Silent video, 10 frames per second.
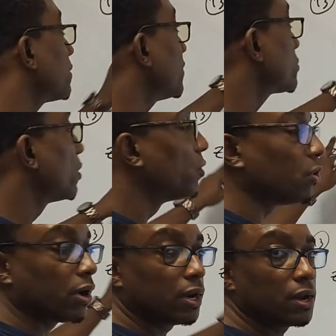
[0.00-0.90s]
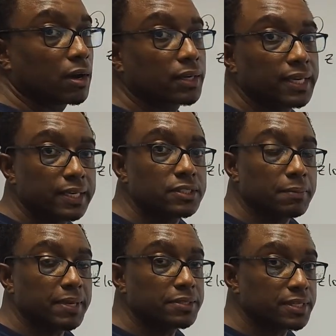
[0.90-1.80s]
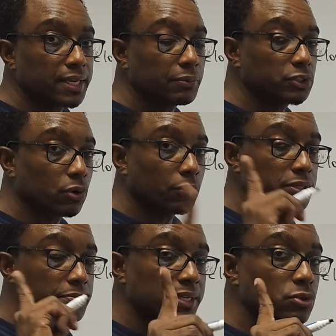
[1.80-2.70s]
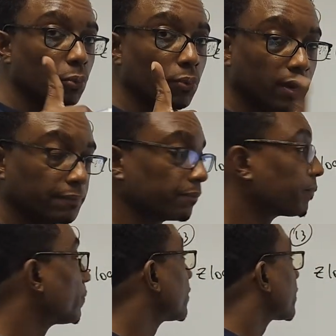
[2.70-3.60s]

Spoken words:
of this lower log a to base a, which always means 1.